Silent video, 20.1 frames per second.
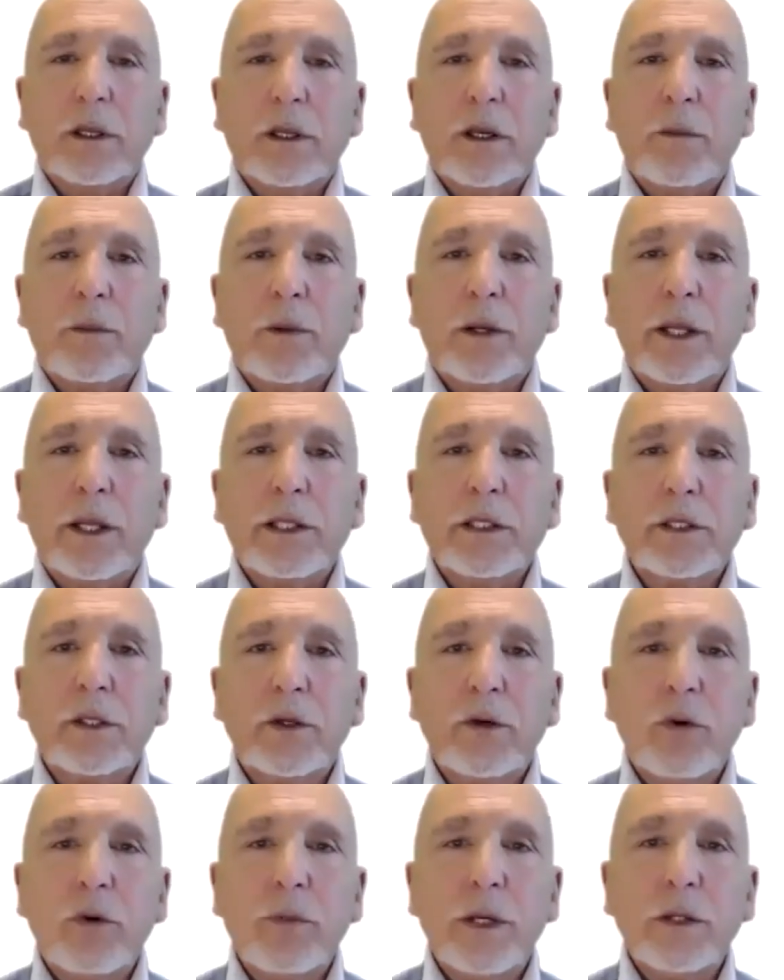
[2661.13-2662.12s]
a place that
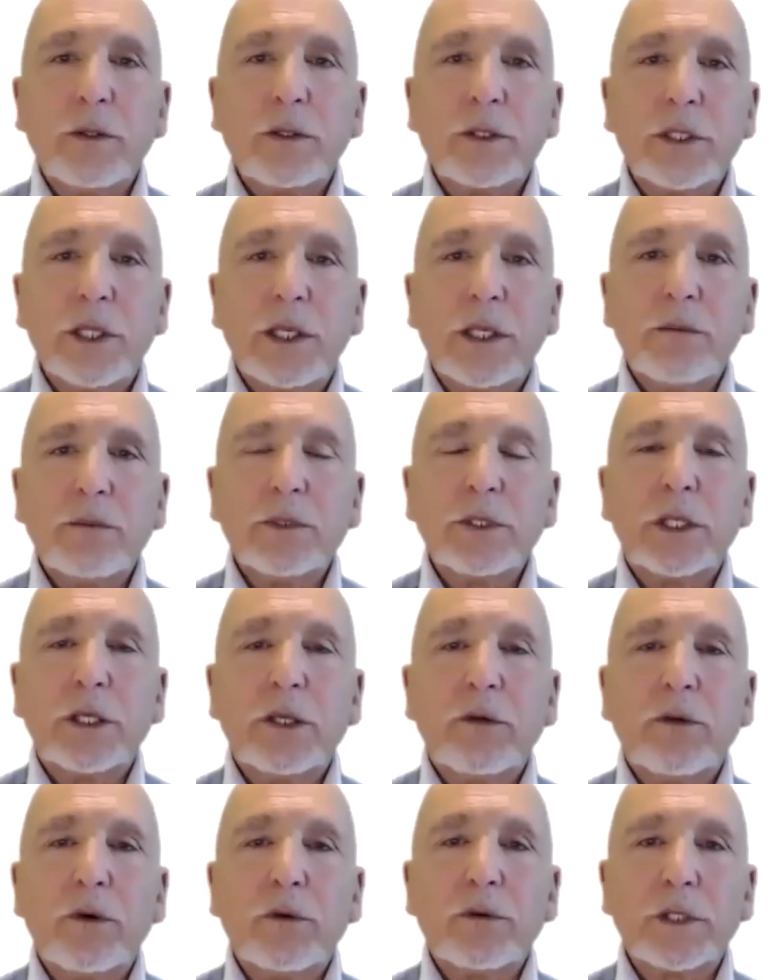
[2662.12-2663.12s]
almost seems to
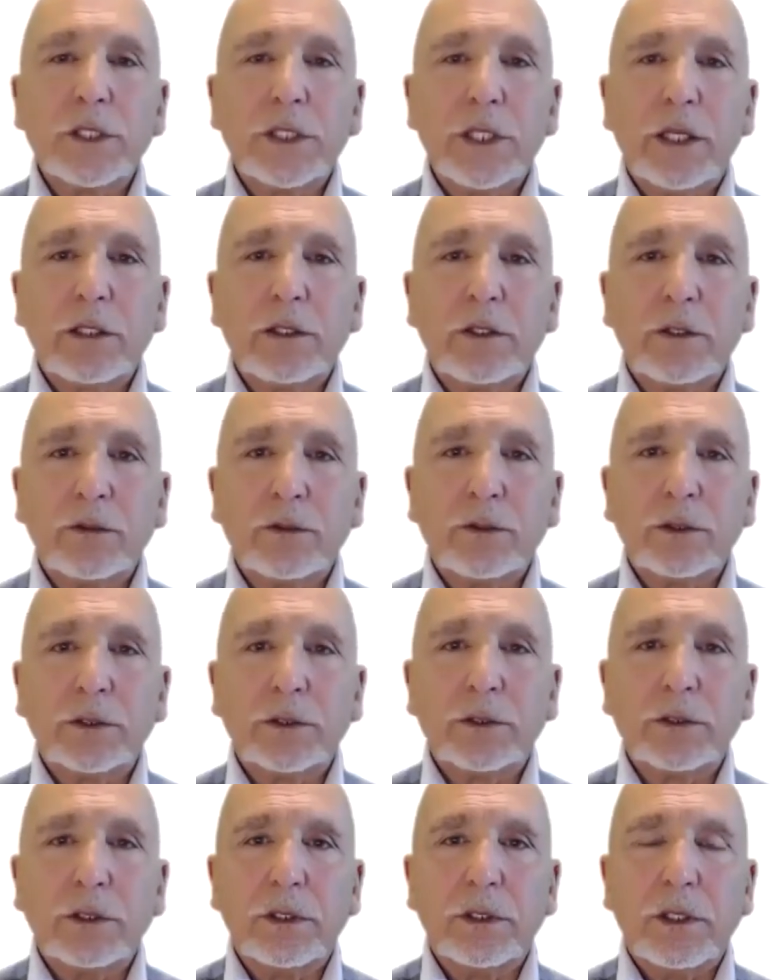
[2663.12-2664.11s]
give off
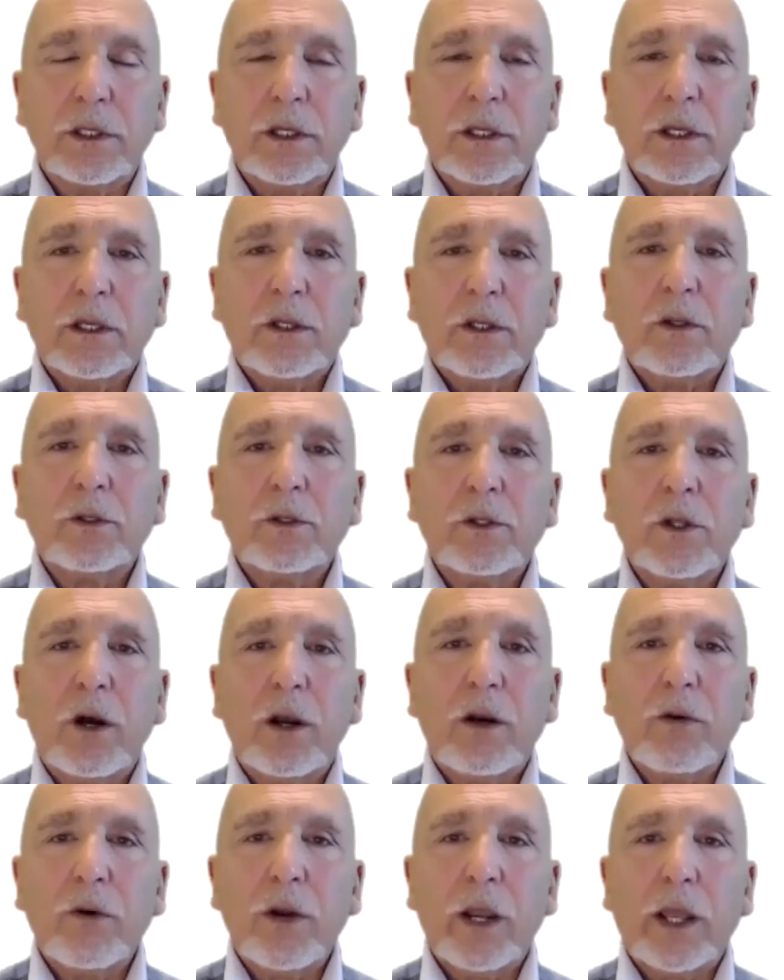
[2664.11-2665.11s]
signals that
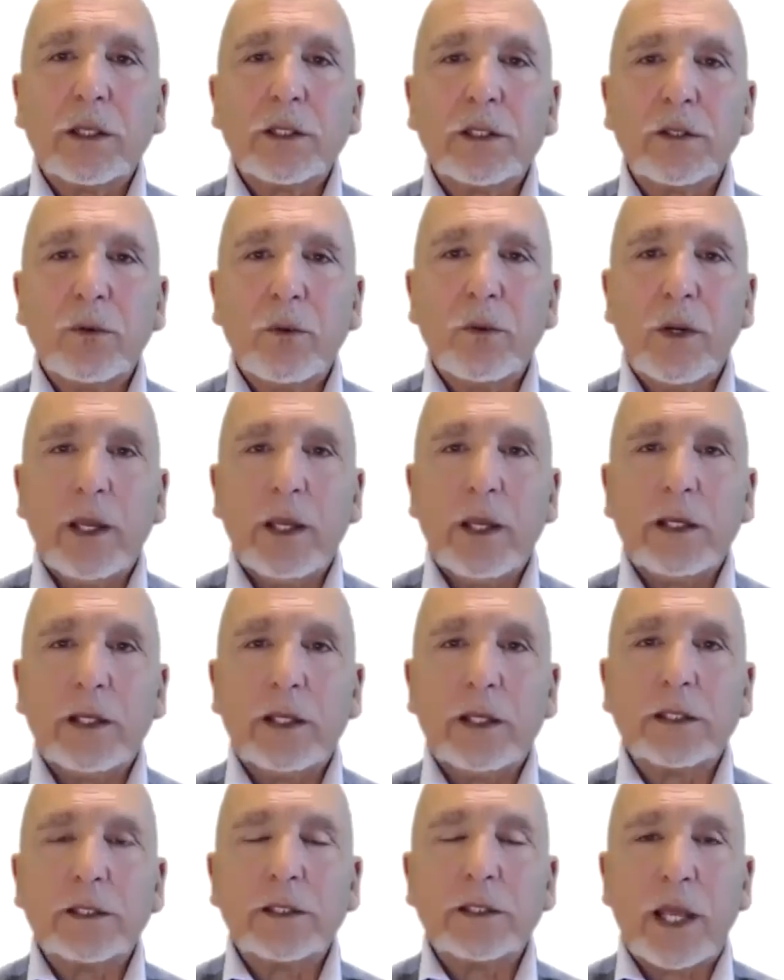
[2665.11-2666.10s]
directs
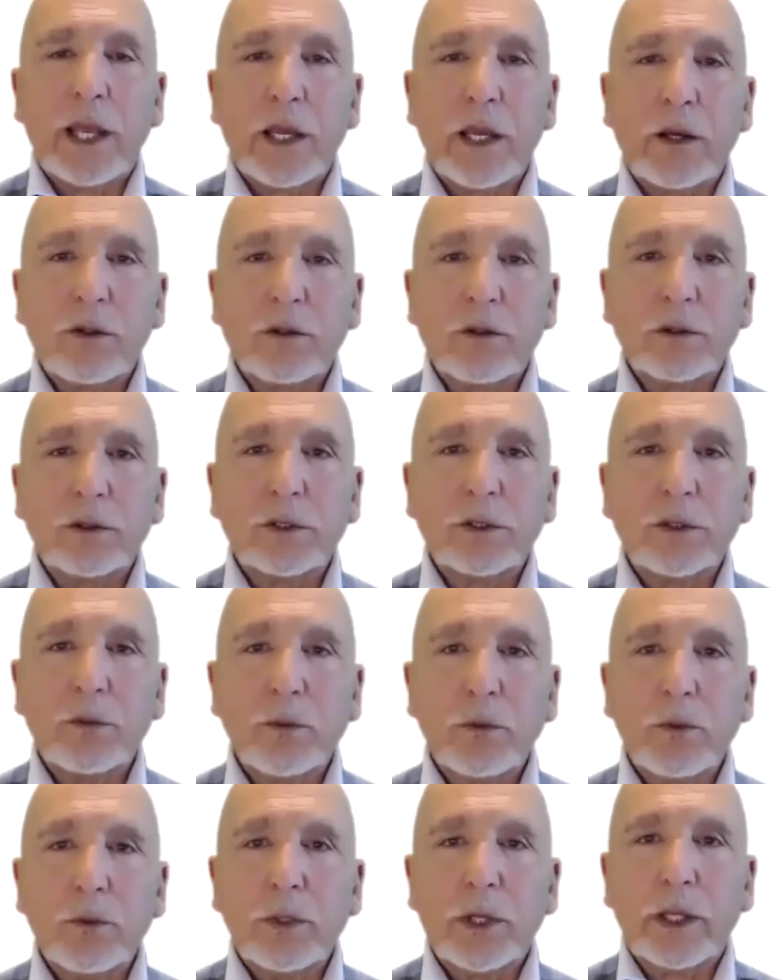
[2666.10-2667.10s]
awareness down
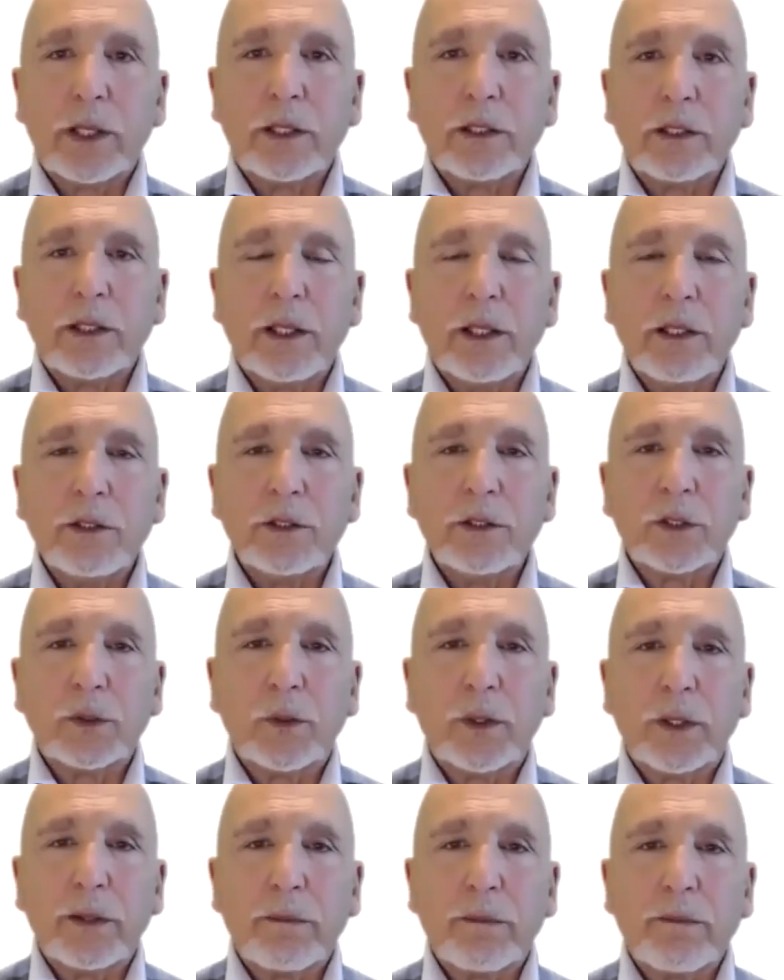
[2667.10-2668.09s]
toward it,
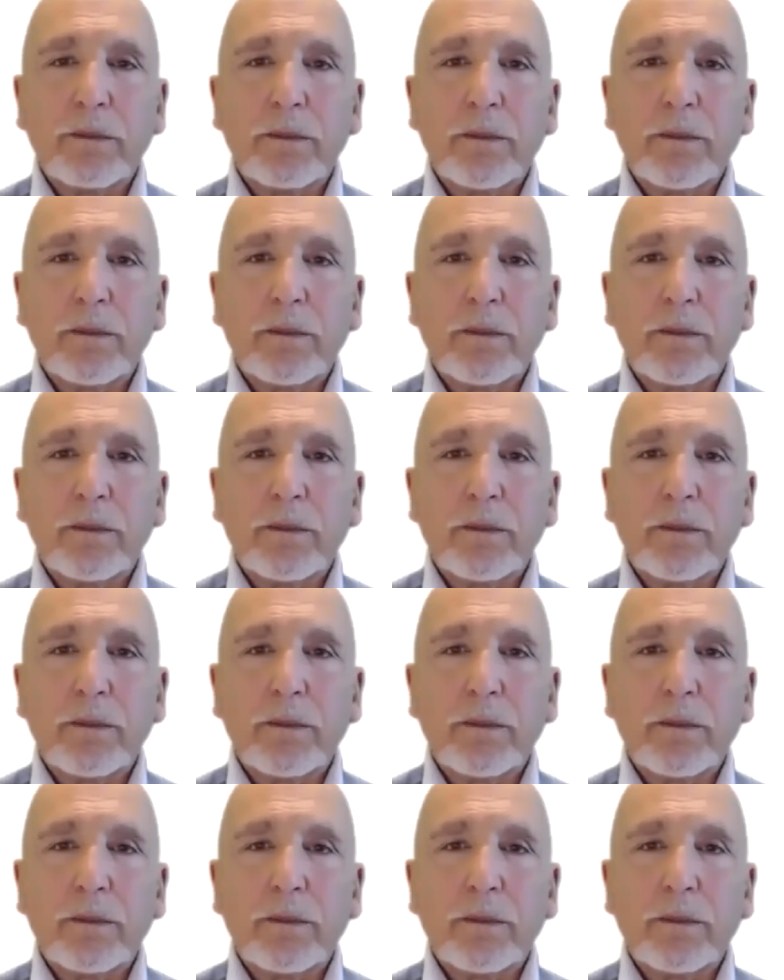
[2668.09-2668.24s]
into it,